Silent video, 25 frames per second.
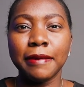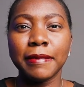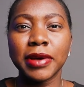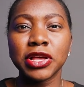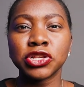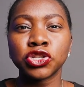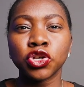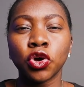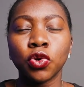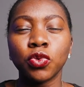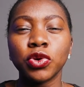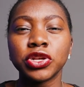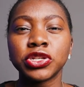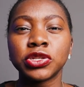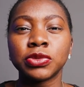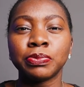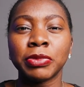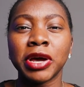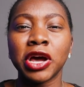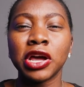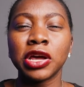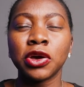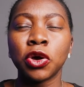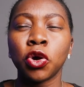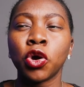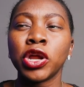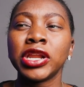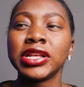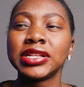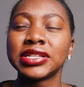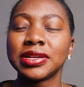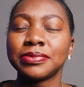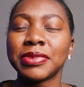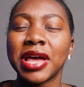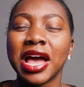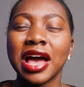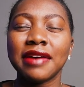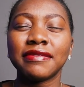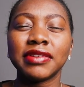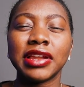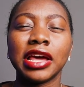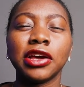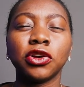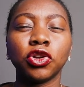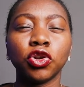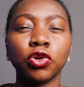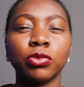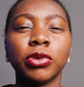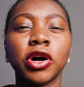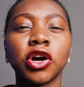but it's always, but anytime you're having
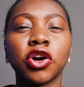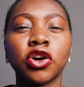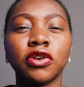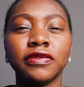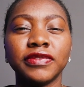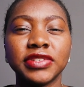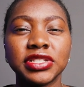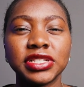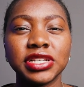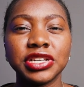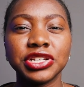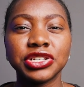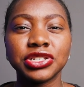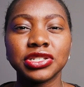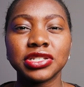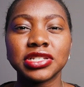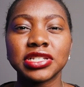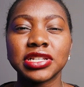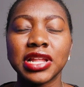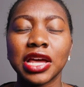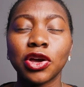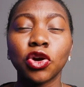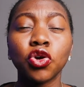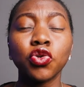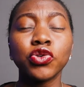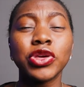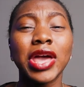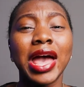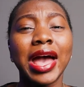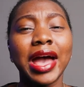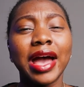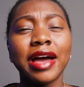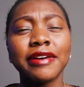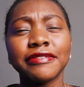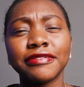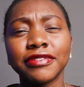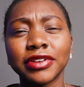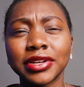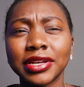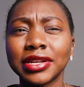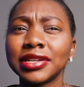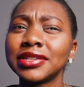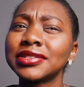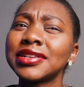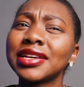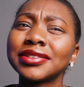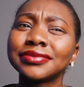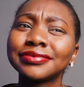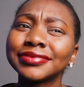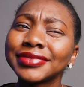like global conversations, it's like, oh, you're
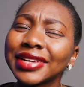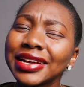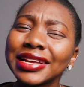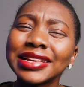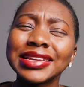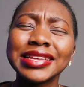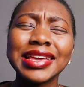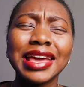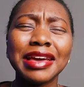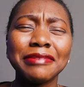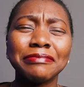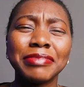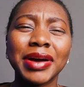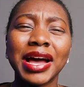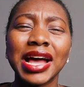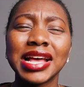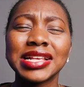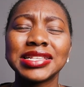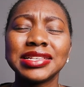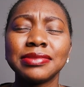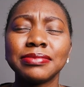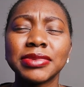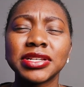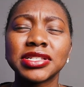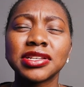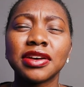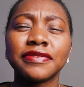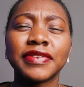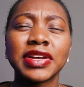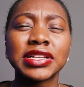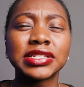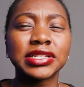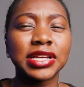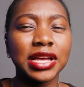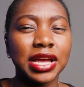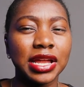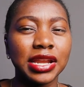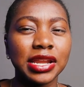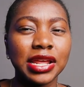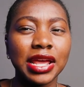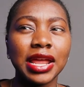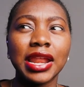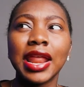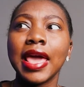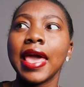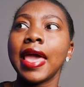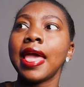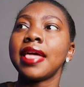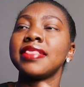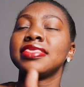African. It's like, yeah, but I see myself as
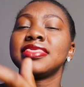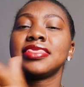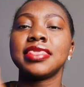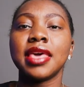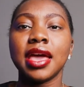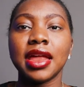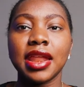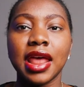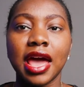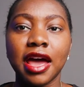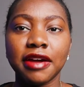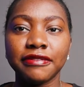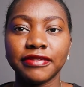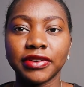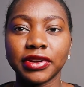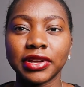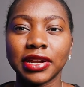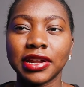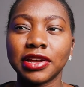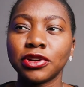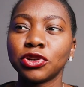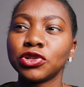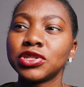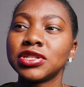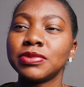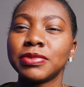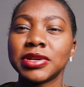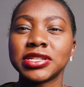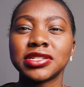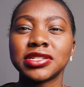Ghanaian and then African. I don't see